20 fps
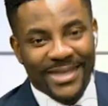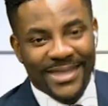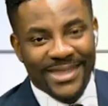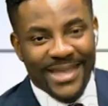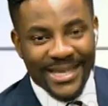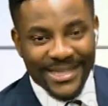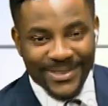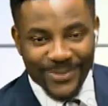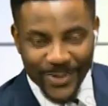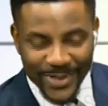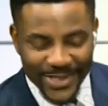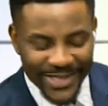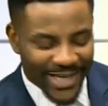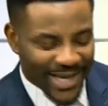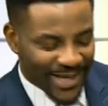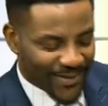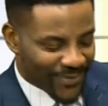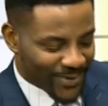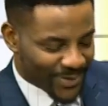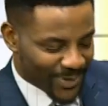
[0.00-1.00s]
Thanks once
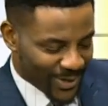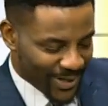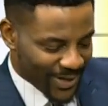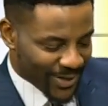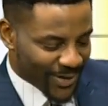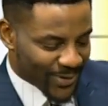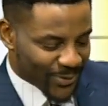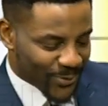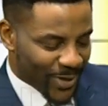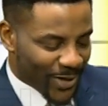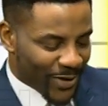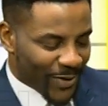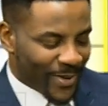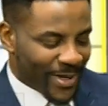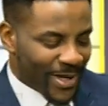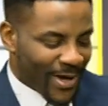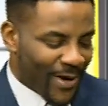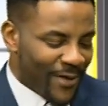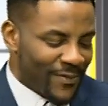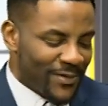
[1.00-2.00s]
again for joining us. We're going to be
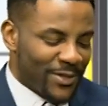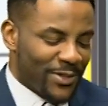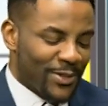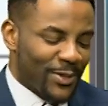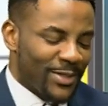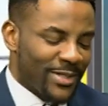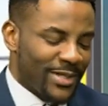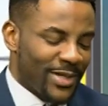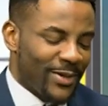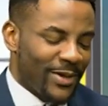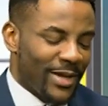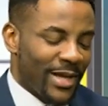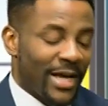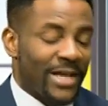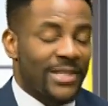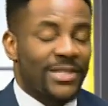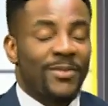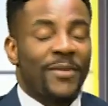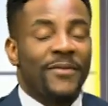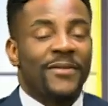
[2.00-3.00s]
kicking off the show today looking
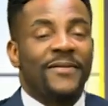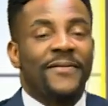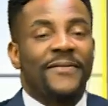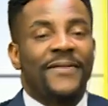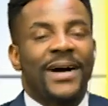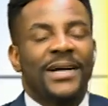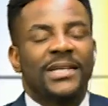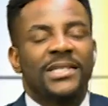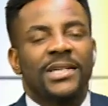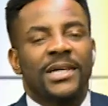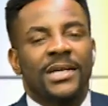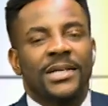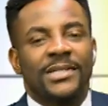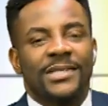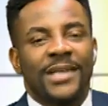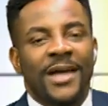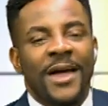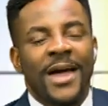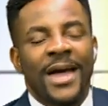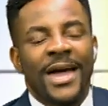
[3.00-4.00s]
at some of the
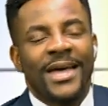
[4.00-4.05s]
factors